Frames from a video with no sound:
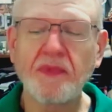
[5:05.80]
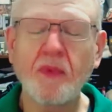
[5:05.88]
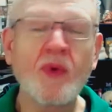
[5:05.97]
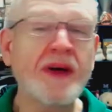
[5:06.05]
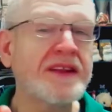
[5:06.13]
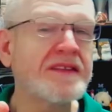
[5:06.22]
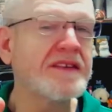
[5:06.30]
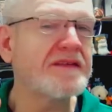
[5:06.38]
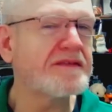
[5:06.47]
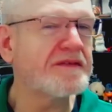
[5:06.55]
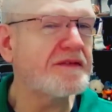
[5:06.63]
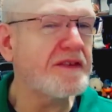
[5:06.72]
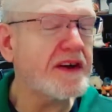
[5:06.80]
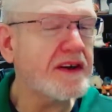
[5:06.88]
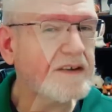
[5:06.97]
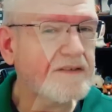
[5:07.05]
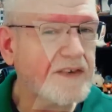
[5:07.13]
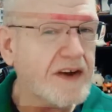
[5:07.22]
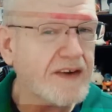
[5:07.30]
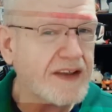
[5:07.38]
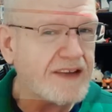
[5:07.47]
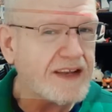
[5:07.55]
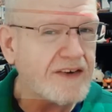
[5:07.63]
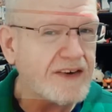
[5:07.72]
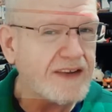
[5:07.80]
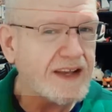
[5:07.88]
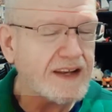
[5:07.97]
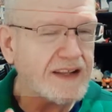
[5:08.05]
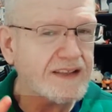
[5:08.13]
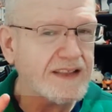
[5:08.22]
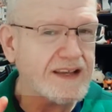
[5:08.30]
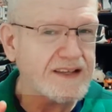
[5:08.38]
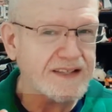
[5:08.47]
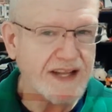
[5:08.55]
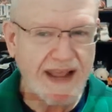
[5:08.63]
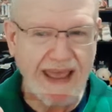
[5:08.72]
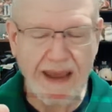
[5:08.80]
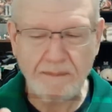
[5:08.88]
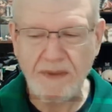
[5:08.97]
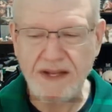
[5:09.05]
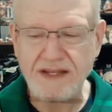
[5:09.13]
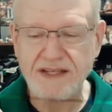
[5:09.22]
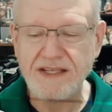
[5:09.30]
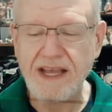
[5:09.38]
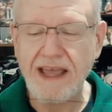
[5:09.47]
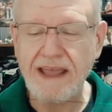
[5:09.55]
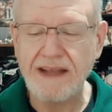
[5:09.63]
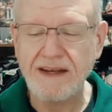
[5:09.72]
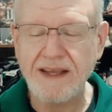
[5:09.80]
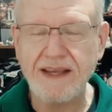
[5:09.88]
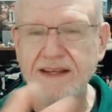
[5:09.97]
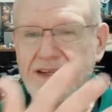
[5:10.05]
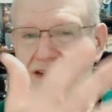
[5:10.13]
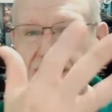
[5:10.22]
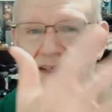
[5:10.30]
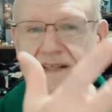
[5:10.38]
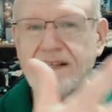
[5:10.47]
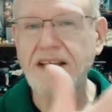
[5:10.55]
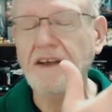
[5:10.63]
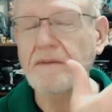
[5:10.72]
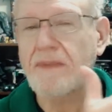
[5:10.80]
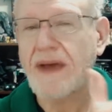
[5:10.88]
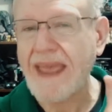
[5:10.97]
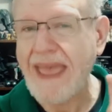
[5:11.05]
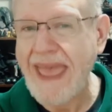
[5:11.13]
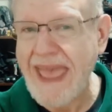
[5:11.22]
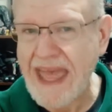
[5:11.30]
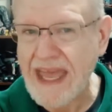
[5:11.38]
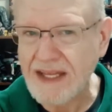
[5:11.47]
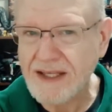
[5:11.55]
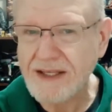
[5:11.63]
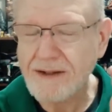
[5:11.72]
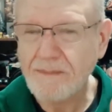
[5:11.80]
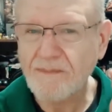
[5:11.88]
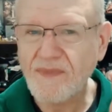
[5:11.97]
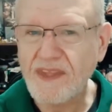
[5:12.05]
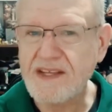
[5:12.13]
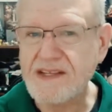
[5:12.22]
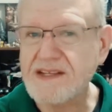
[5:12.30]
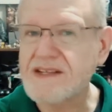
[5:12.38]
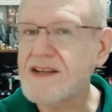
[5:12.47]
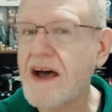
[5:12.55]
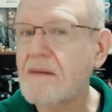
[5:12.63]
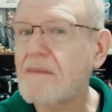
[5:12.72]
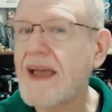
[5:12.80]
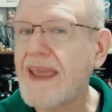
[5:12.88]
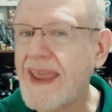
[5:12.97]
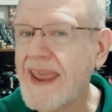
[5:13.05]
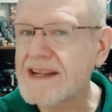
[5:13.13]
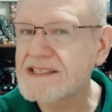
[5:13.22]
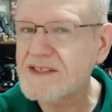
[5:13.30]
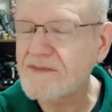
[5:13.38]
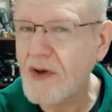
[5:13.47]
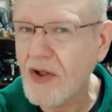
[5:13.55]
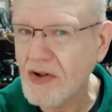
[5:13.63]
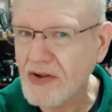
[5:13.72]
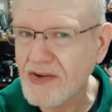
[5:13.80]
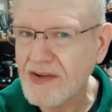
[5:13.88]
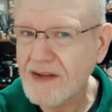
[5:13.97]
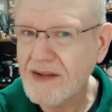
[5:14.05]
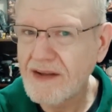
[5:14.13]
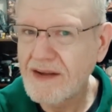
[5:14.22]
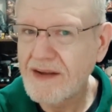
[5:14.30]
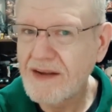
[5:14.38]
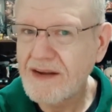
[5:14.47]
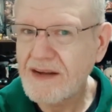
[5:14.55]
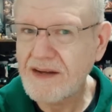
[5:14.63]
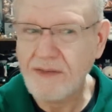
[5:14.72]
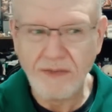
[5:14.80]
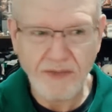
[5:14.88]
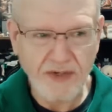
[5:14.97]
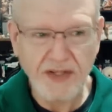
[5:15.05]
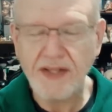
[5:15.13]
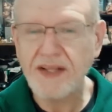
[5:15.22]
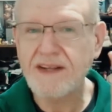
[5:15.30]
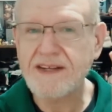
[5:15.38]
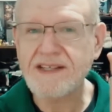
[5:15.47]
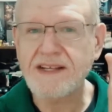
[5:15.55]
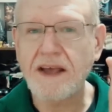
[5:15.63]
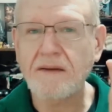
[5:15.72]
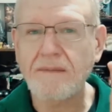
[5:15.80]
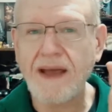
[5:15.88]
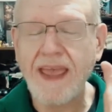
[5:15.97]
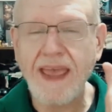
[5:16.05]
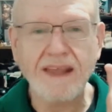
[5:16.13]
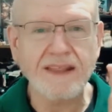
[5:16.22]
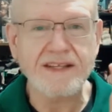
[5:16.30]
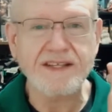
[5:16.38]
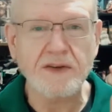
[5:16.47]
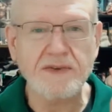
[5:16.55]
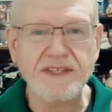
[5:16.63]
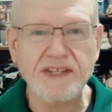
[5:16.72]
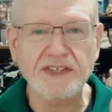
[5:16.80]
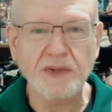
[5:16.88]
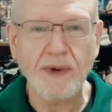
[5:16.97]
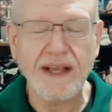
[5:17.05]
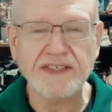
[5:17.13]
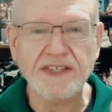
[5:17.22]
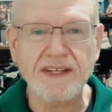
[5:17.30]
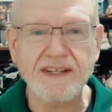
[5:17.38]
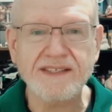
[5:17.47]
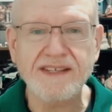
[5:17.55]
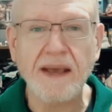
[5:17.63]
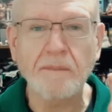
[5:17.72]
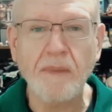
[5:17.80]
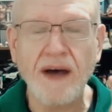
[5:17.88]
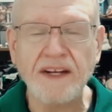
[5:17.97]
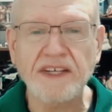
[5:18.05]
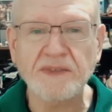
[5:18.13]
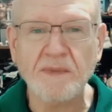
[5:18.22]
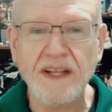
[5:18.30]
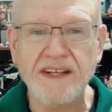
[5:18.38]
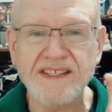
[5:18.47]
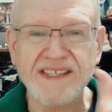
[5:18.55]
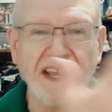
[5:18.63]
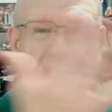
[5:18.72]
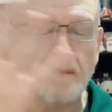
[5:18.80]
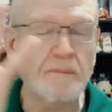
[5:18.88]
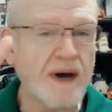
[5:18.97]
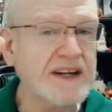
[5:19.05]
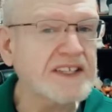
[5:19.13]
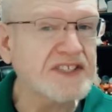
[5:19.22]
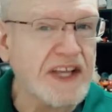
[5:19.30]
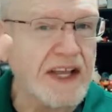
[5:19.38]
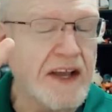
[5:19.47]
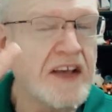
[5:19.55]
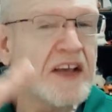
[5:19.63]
One of the very very irritating things that happens, and it doesn't help my hand because it's not my hand's fault. It really doesn't help my hand, this whole situation. It's like punishment. It's like I'm punishing